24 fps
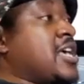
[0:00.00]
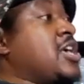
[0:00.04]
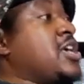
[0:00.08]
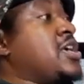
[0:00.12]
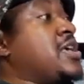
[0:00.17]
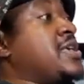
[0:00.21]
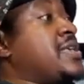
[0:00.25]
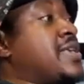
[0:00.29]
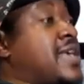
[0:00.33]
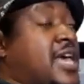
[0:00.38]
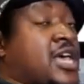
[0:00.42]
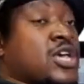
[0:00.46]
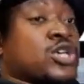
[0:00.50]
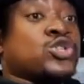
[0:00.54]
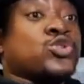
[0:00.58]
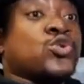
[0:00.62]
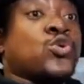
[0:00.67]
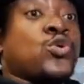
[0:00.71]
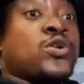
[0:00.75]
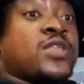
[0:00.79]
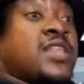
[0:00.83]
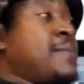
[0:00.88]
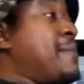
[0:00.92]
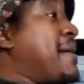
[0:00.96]
That I did. That
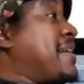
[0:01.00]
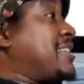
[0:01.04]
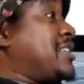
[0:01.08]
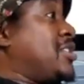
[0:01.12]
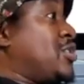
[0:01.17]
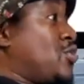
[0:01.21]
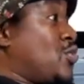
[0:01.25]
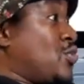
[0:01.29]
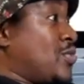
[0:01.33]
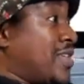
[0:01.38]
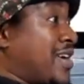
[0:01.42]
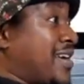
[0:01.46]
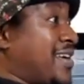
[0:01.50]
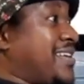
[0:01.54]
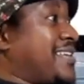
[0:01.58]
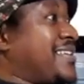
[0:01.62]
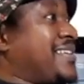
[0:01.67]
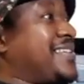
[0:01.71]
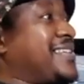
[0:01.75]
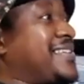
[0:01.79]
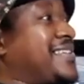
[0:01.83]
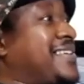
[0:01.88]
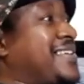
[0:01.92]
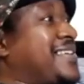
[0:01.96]
nigga
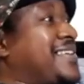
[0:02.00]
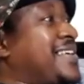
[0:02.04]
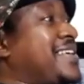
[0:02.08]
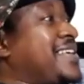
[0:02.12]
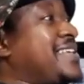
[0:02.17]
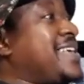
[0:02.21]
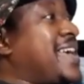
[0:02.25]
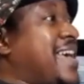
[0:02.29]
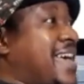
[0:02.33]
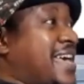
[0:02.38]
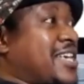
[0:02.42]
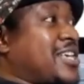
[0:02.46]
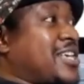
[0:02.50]
loved the skirt, bro.